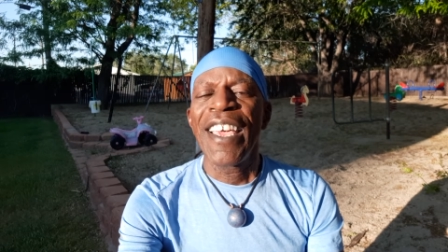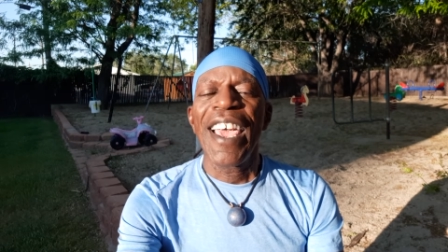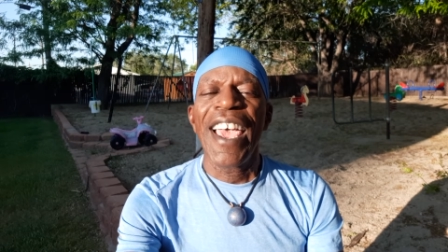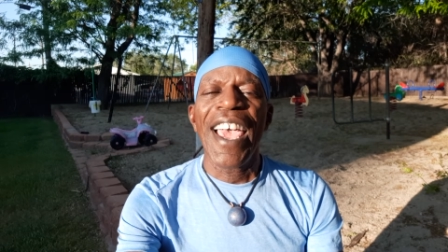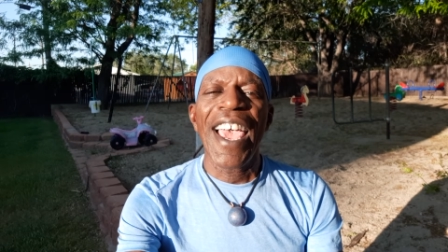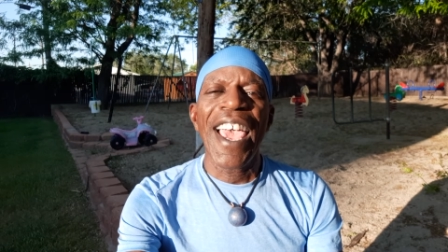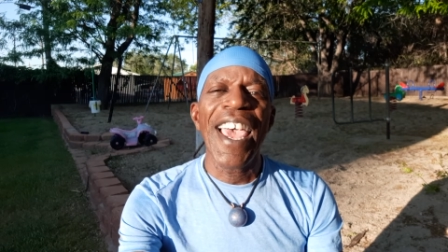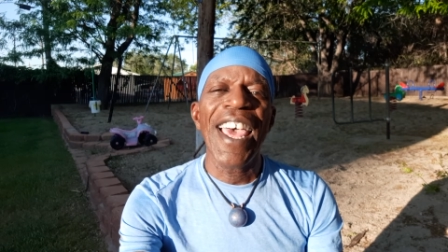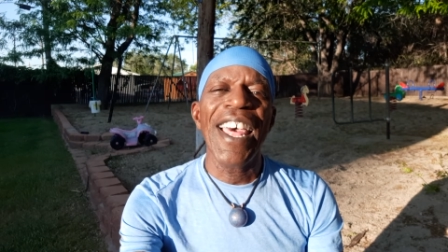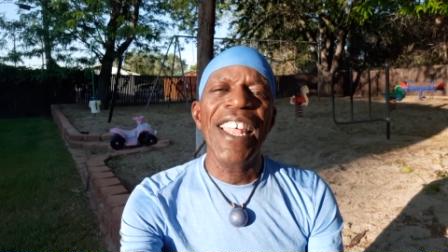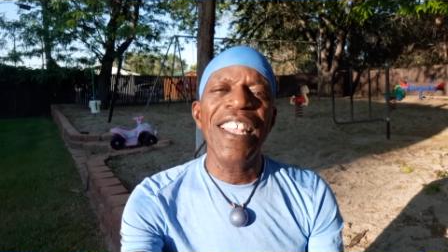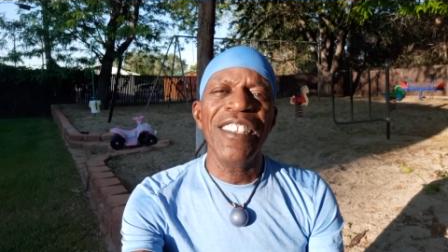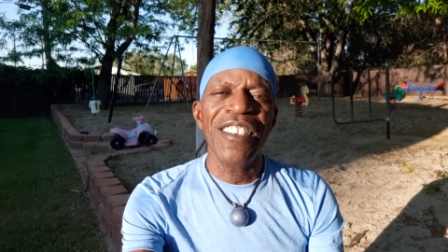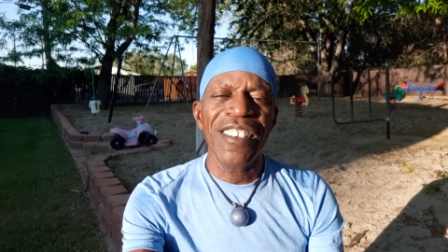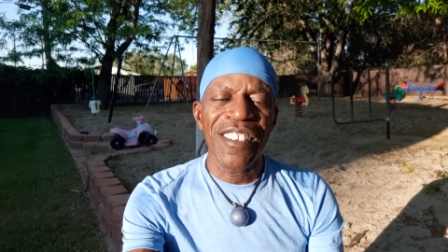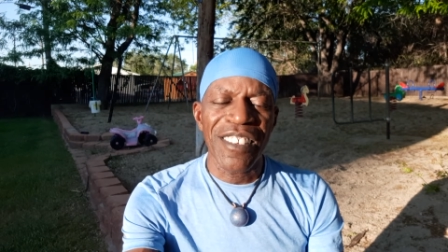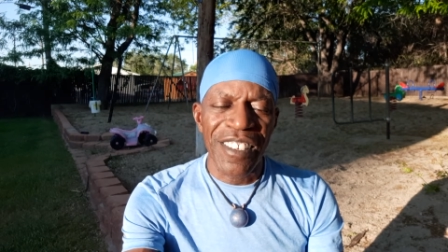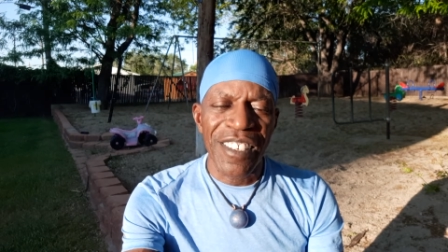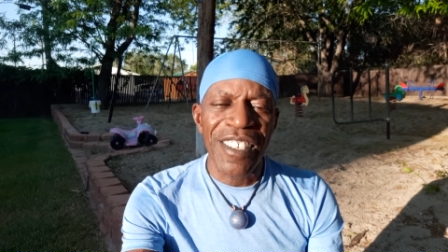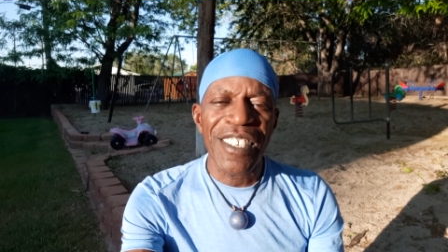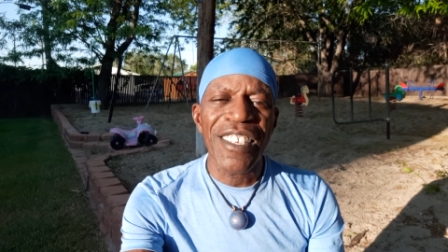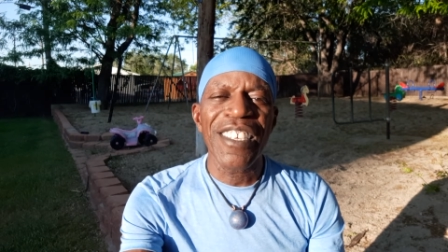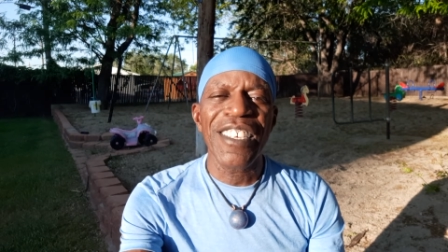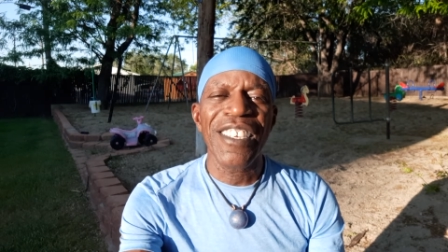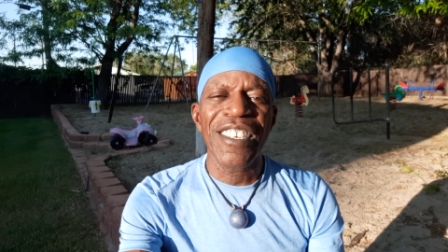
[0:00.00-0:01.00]
and
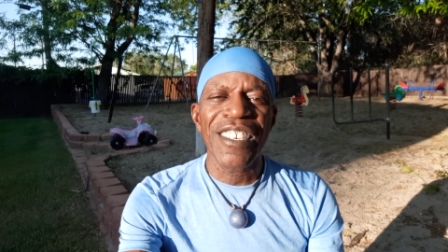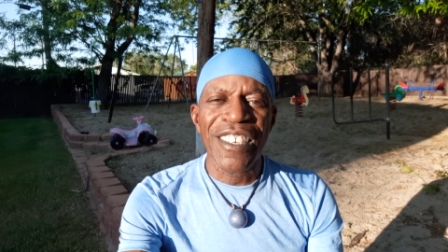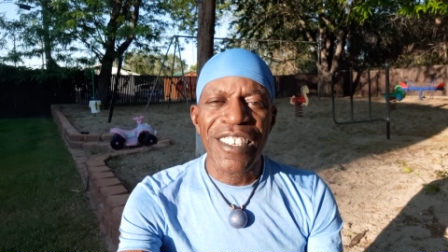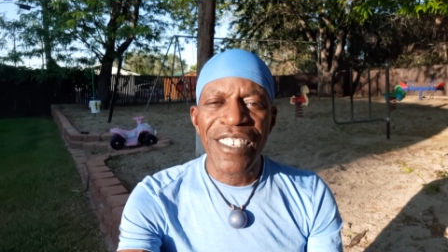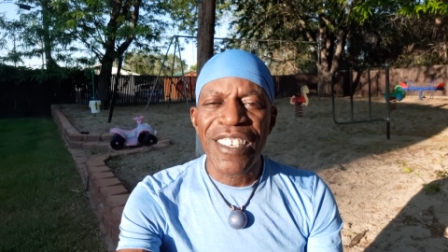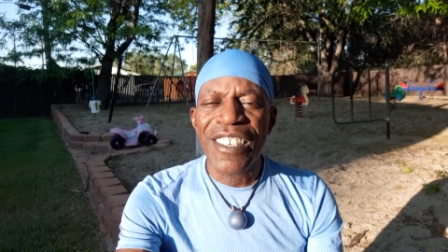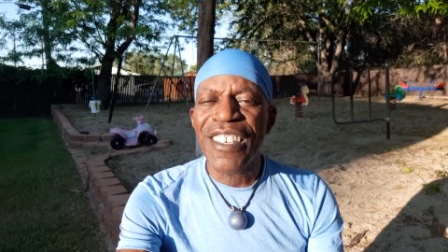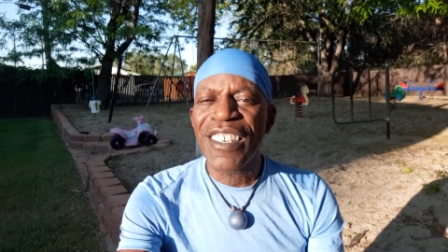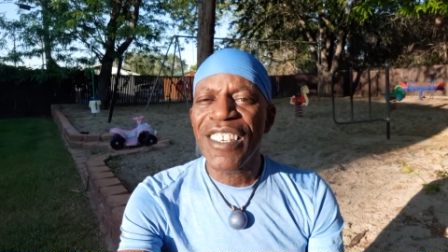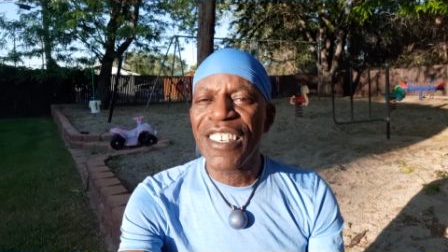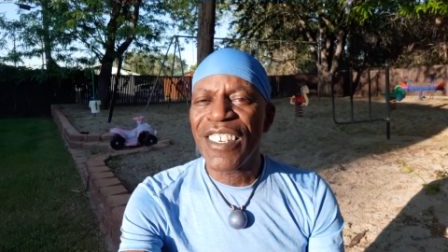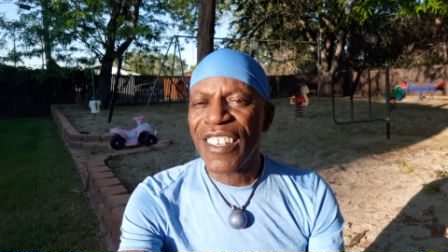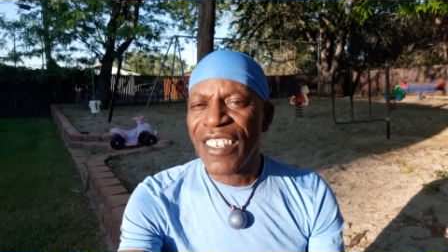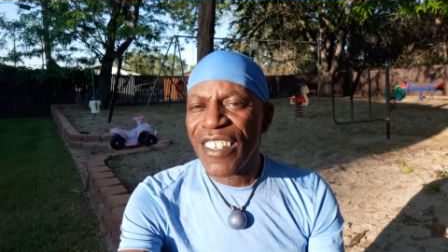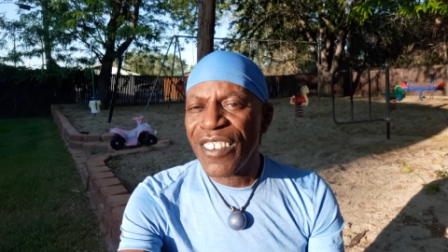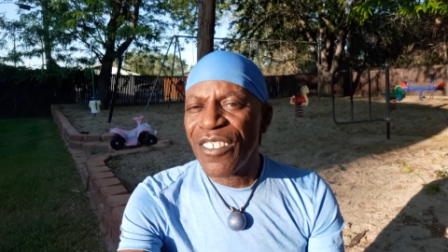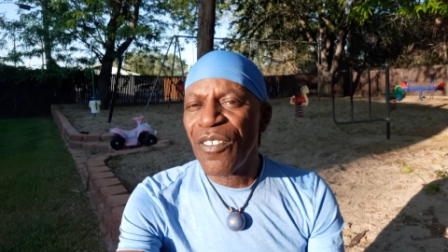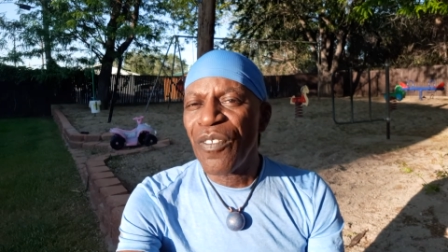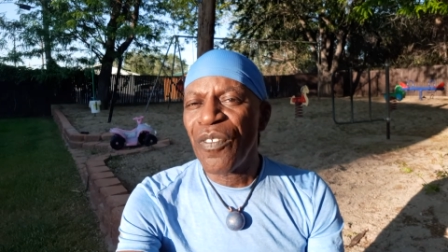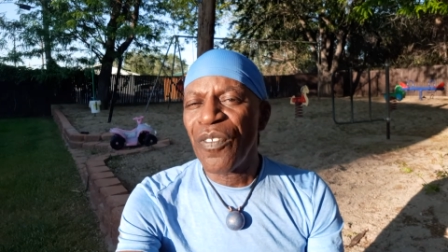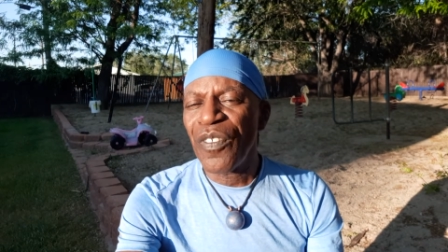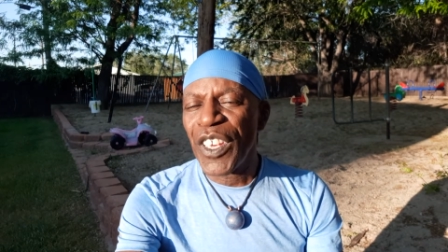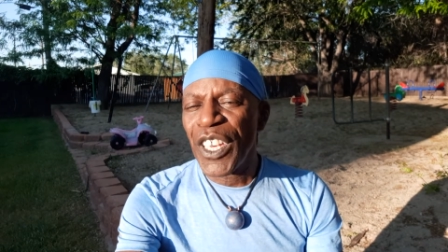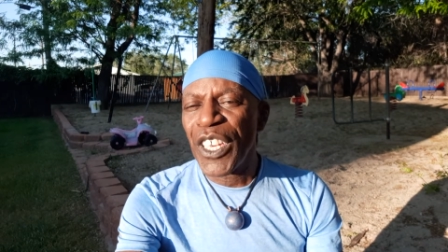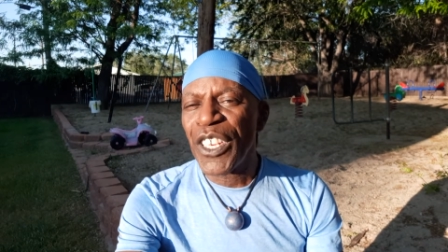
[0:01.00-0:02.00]

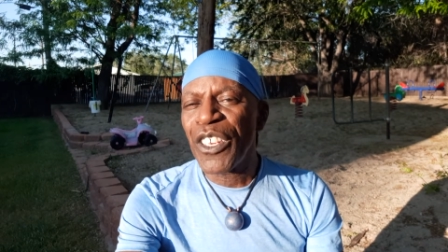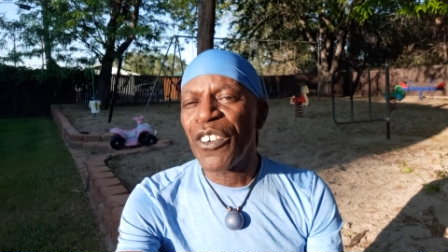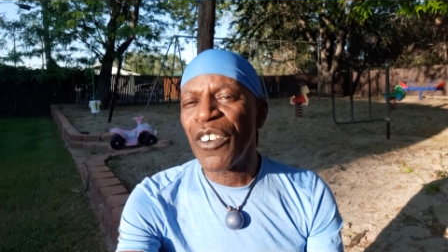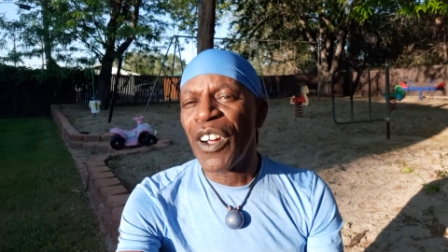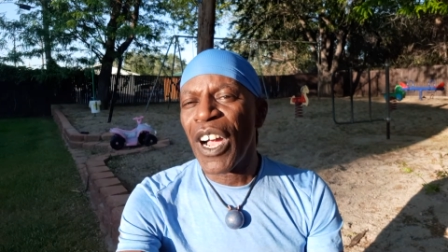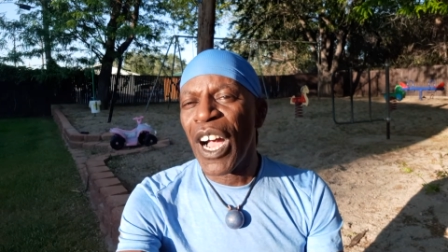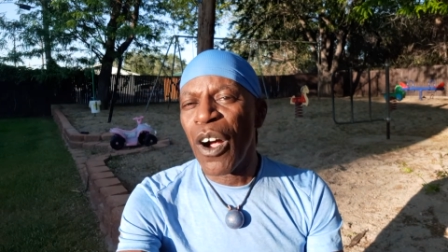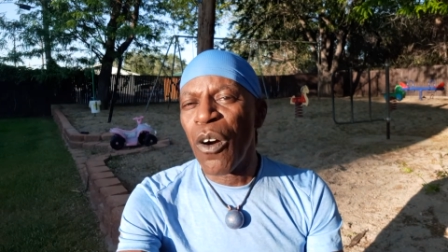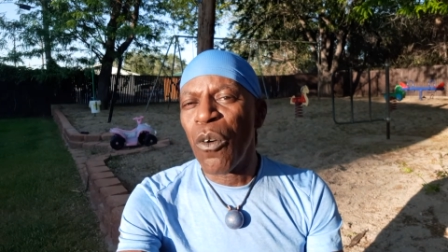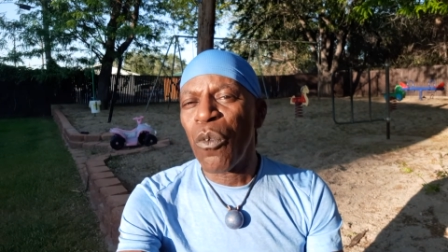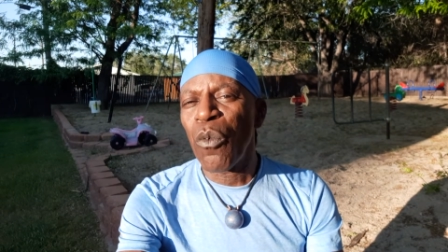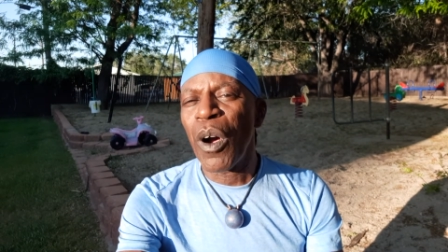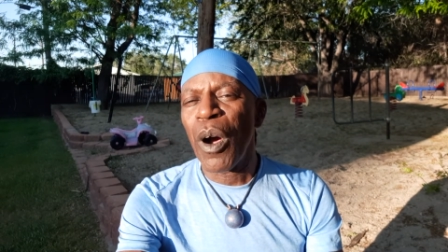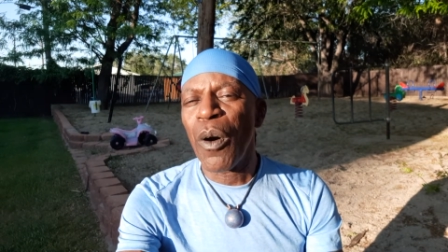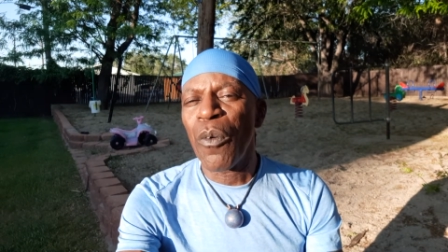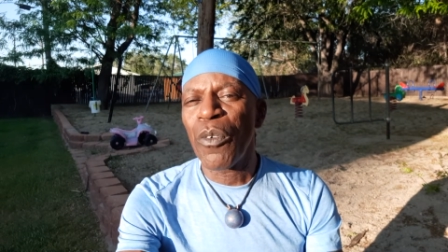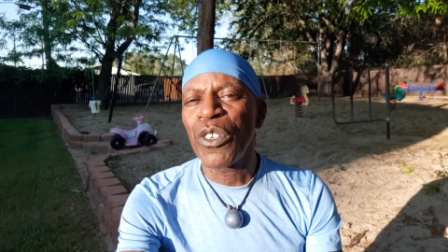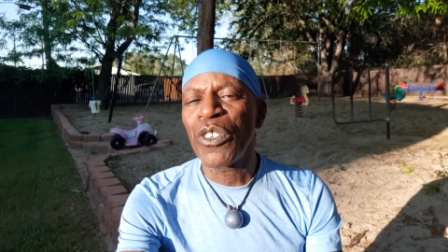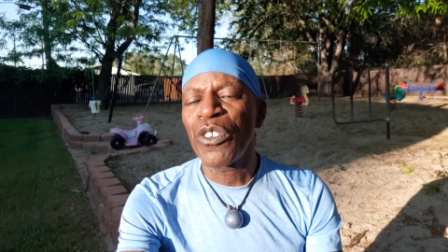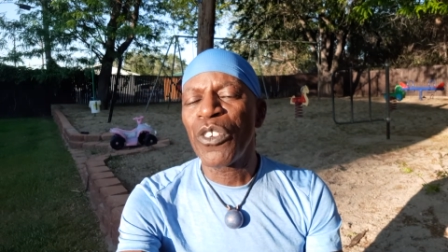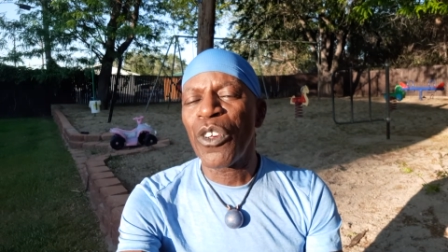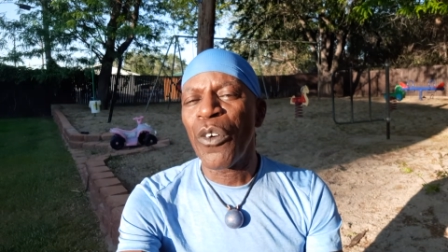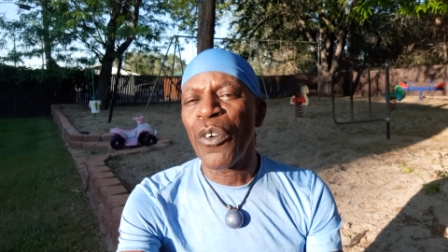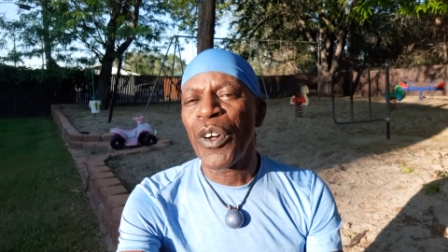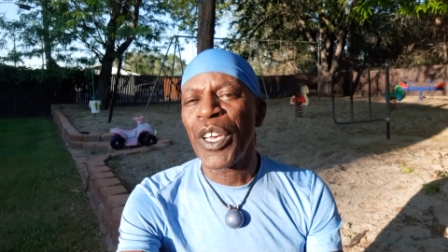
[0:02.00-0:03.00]
figure out what was
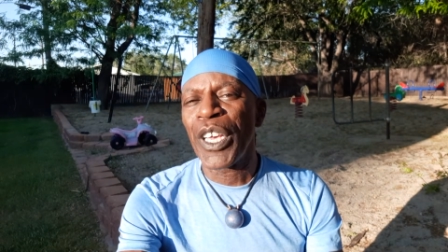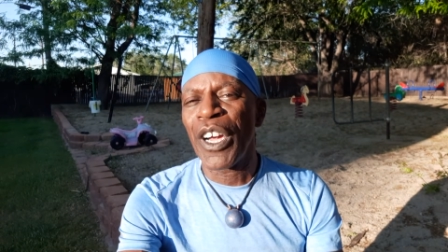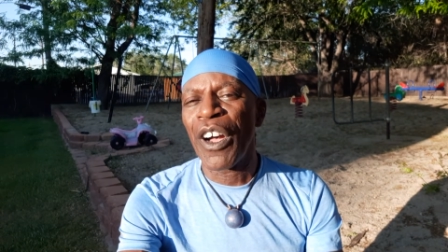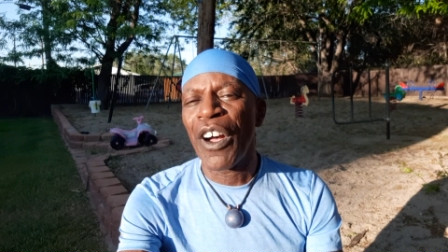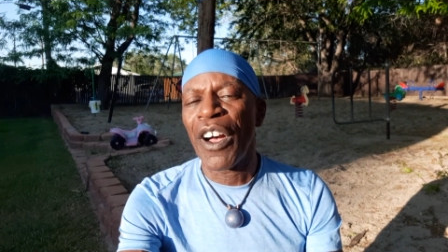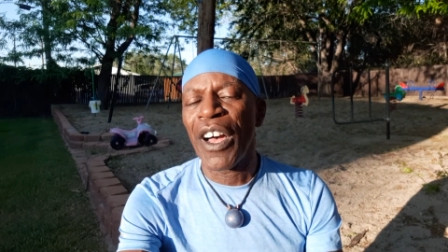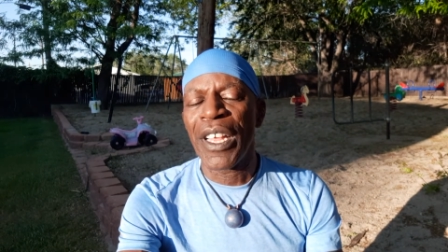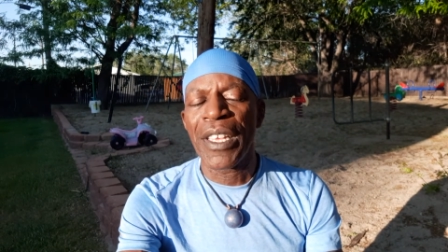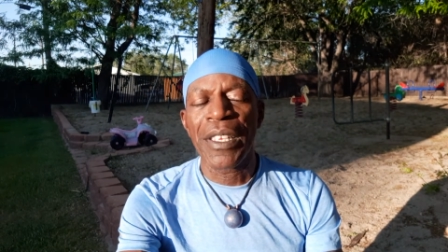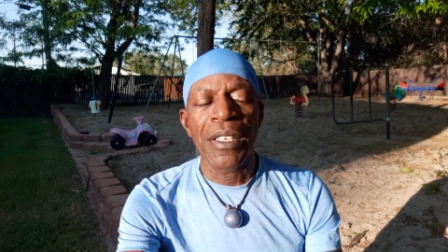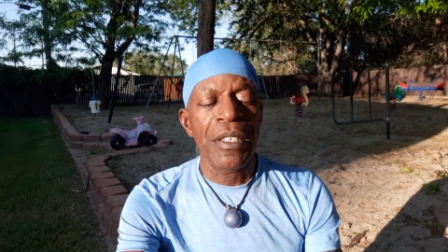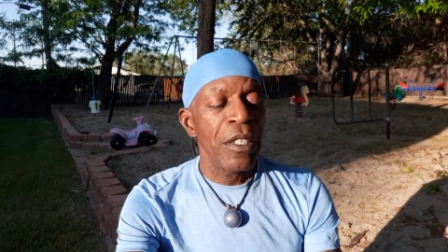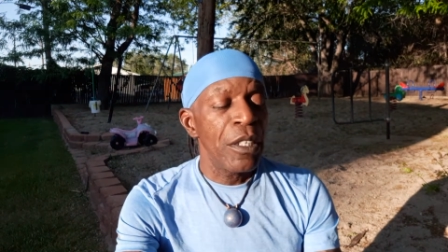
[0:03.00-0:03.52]
going on.